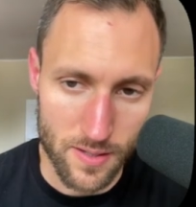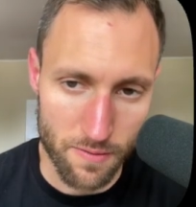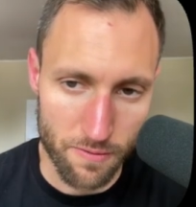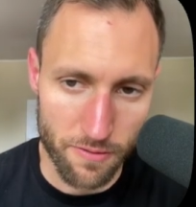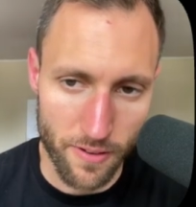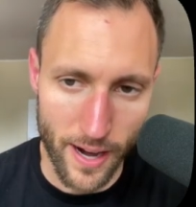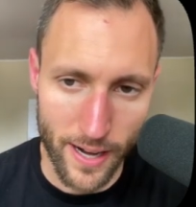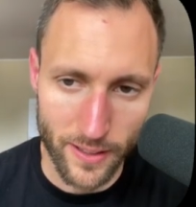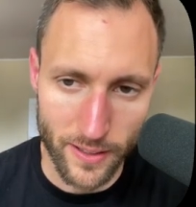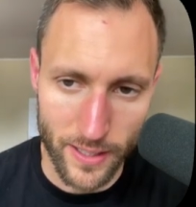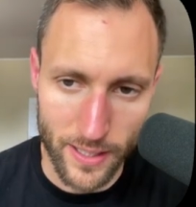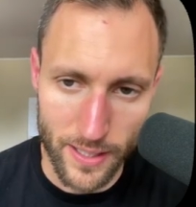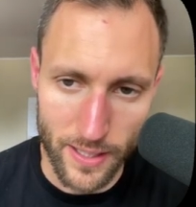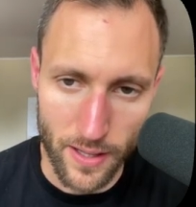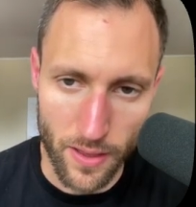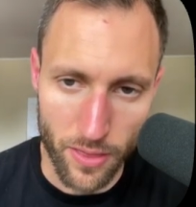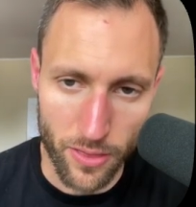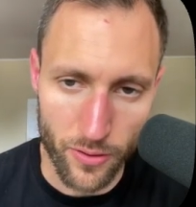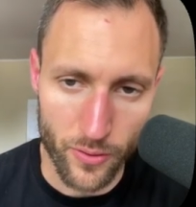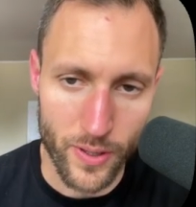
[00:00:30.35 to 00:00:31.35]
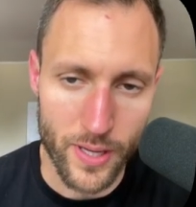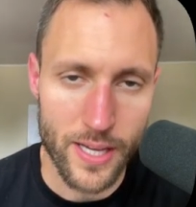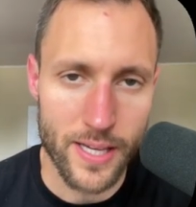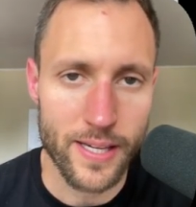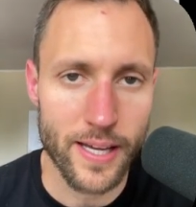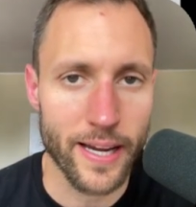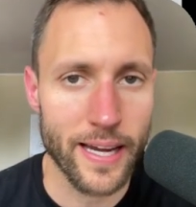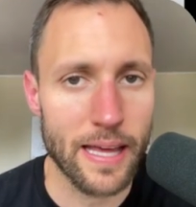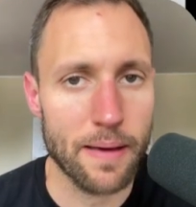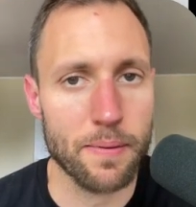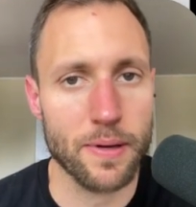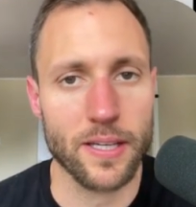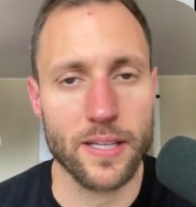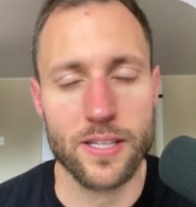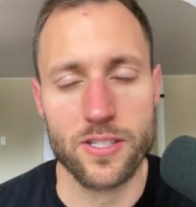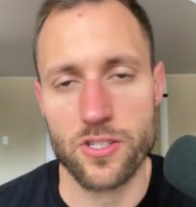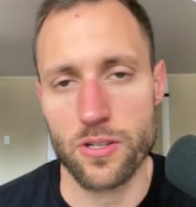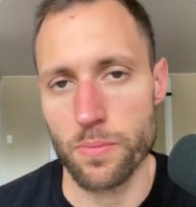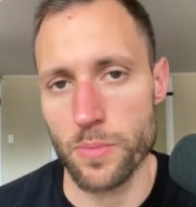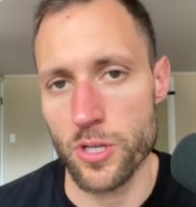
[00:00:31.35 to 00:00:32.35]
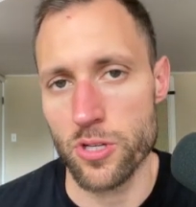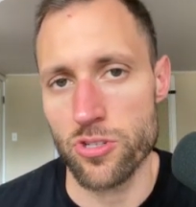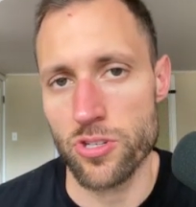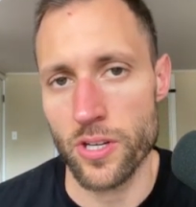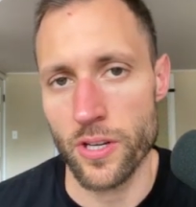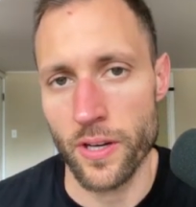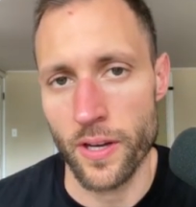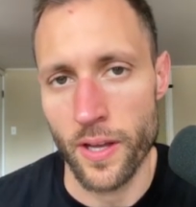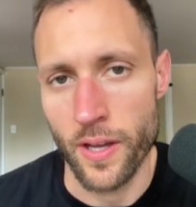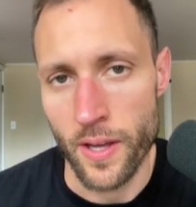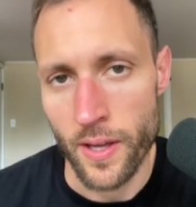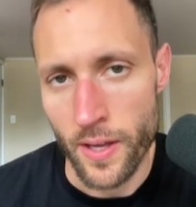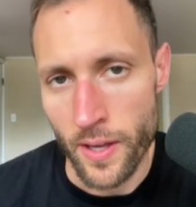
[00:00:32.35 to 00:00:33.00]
And finally, 3, dynamic distribution.